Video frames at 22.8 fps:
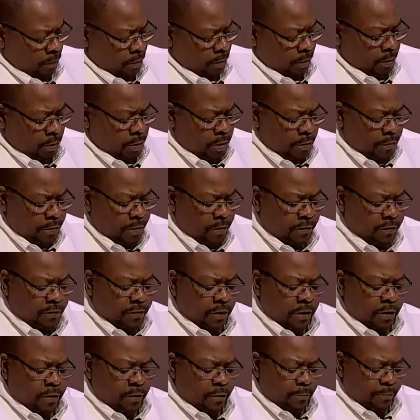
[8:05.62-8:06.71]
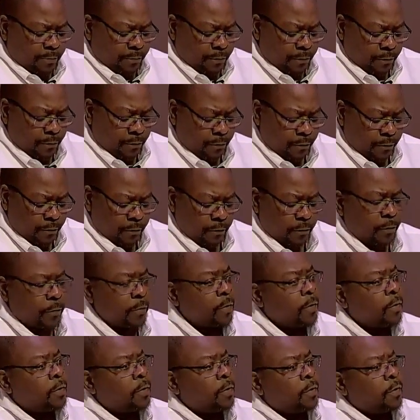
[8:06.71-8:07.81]
He then said,
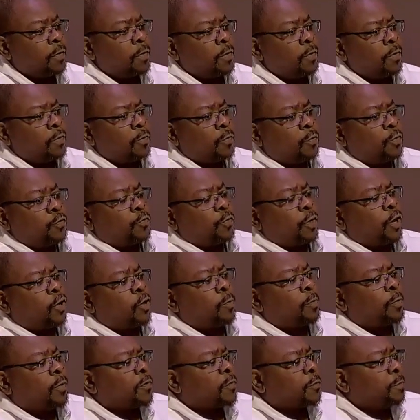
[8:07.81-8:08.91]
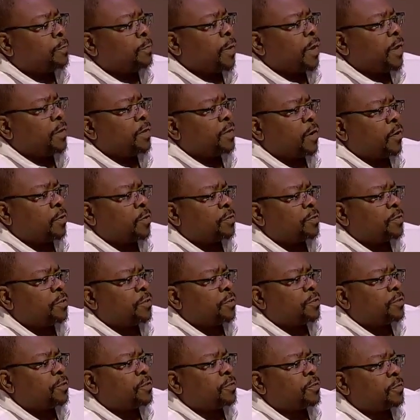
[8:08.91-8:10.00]
"Could you help us paint our church?"